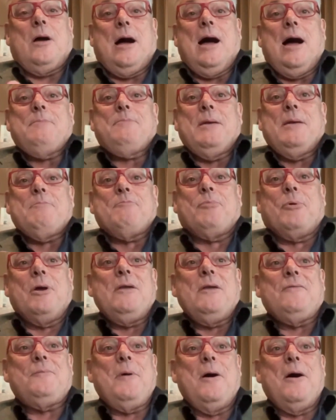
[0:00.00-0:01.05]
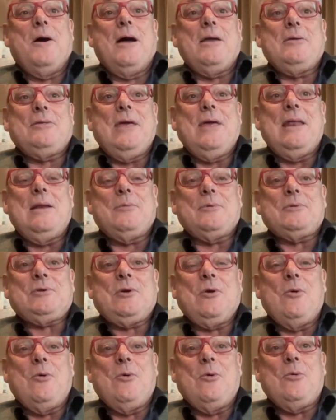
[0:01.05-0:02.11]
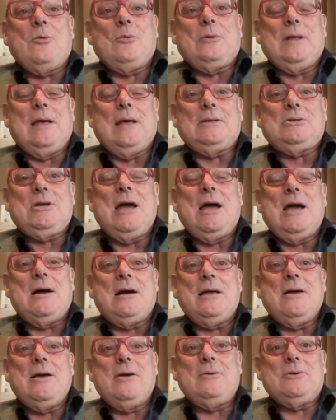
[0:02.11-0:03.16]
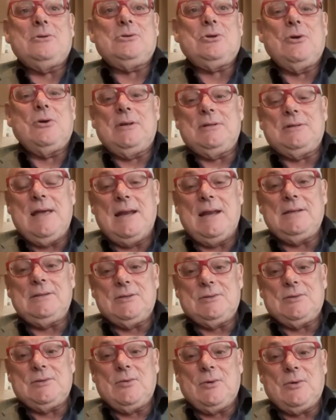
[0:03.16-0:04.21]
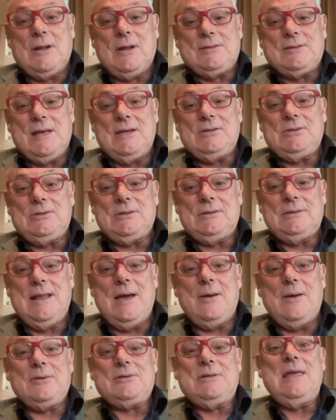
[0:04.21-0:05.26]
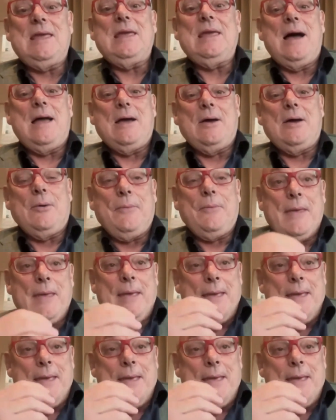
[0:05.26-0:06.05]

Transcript: I'd been briefed by, then it was called JIO, the Joint Intelligence Organization, now it's DIO,